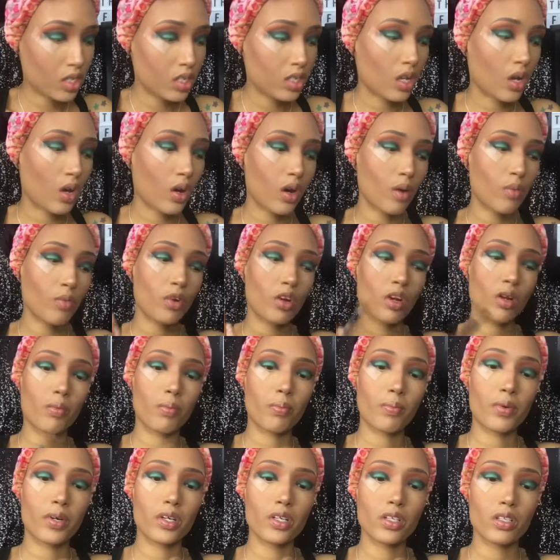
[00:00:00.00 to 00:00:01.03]
So I'm going to
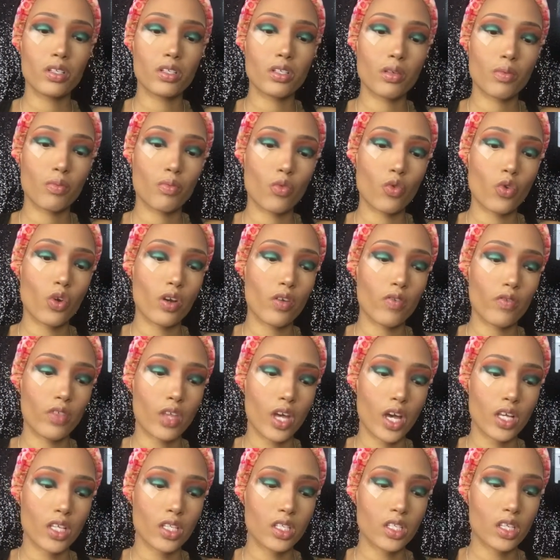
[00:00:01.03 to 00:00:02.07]
put some more of
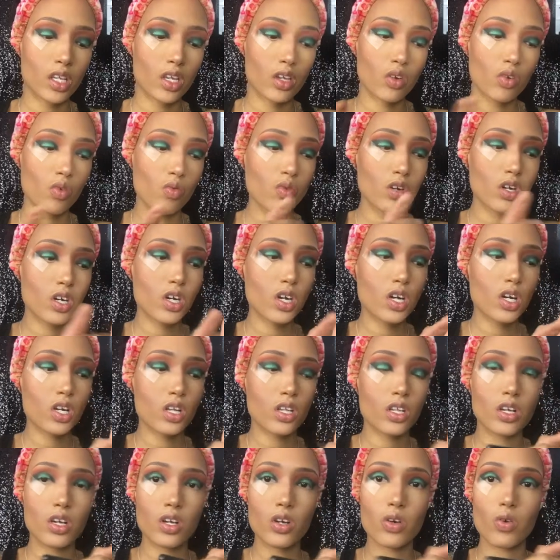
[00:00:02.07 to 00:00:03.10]
that sandalwood
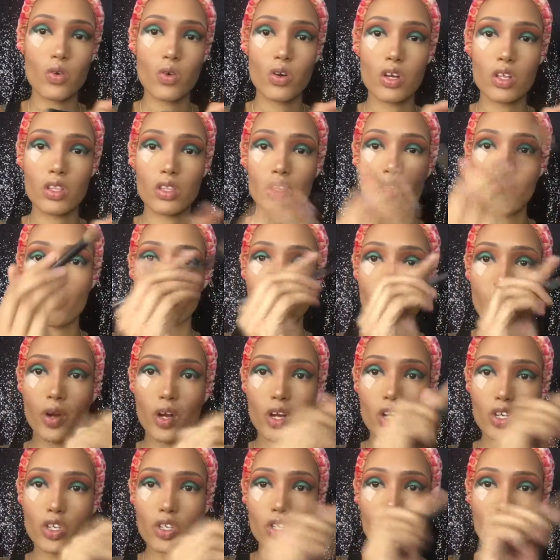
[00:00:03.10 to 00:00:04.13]
color on the
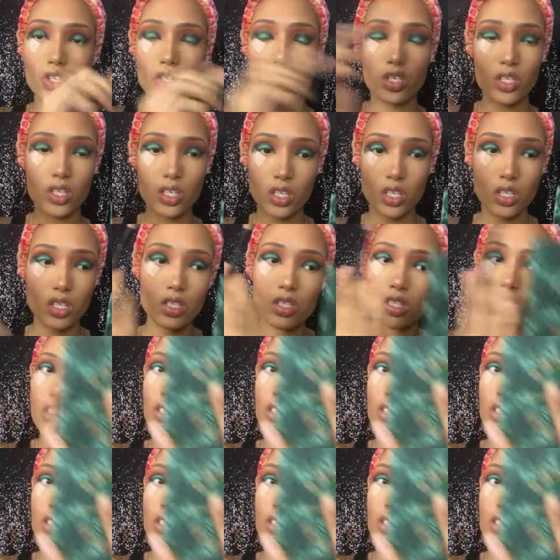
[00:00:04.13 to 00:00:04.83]
brush, and this